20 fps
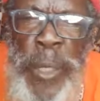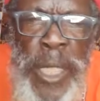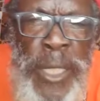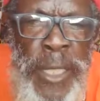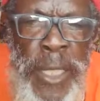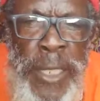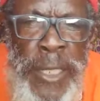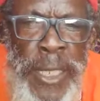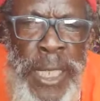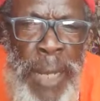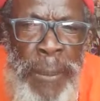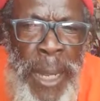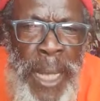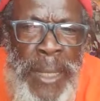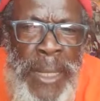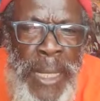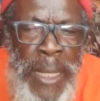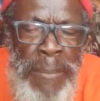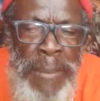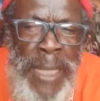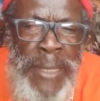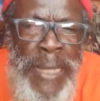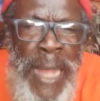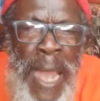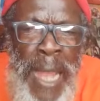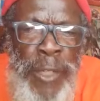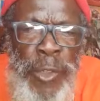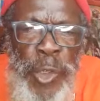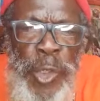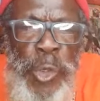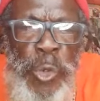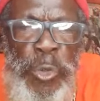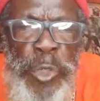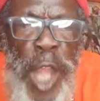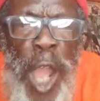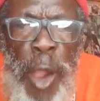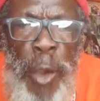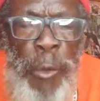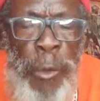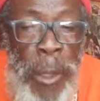wait till the Sabbath. I talk to you
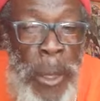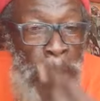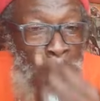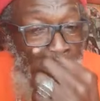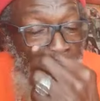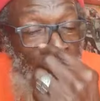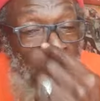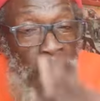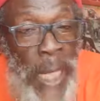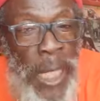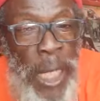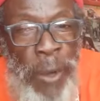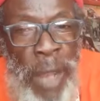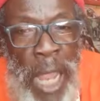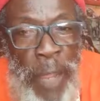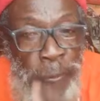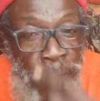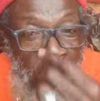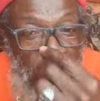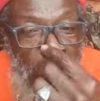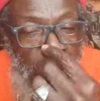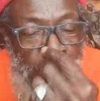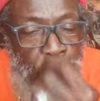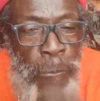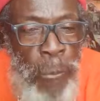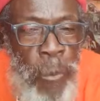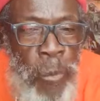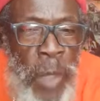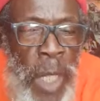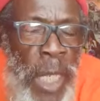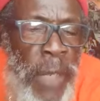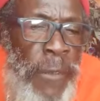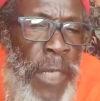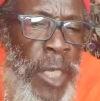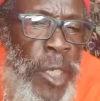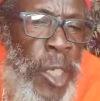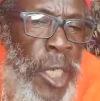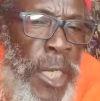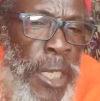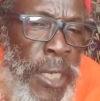now. Yeah, you're right for ya. If
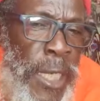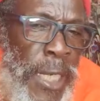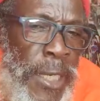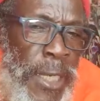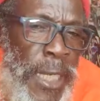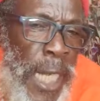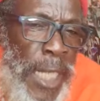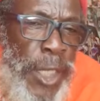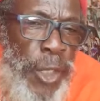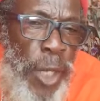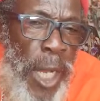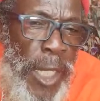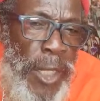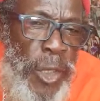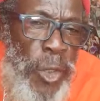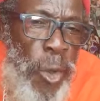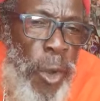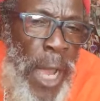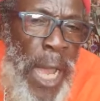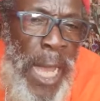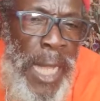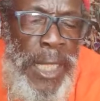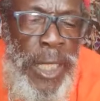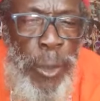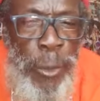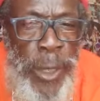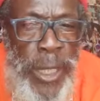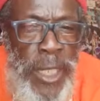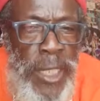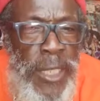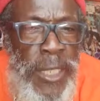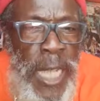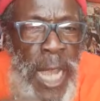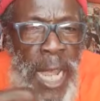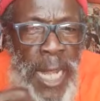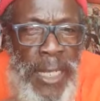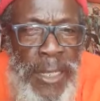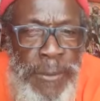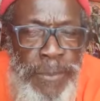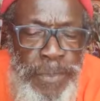the Jesus that you are so hearty with is
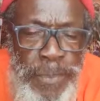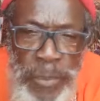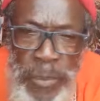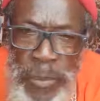God,